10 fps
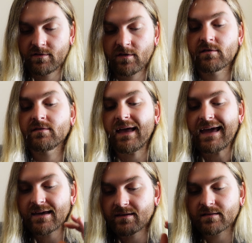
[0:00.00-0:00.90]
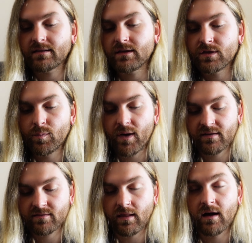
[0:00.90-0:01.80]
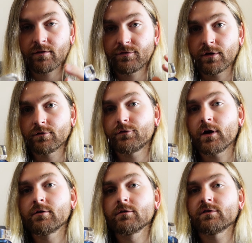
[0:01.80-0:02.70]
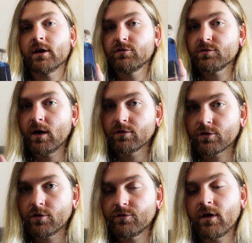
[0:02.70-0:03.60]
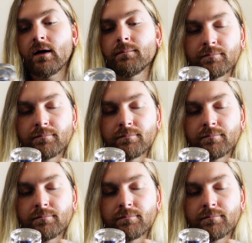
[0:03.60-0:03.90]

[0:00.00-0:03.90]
This is easily the best Lagerfeld fragrance that I've smelt so far.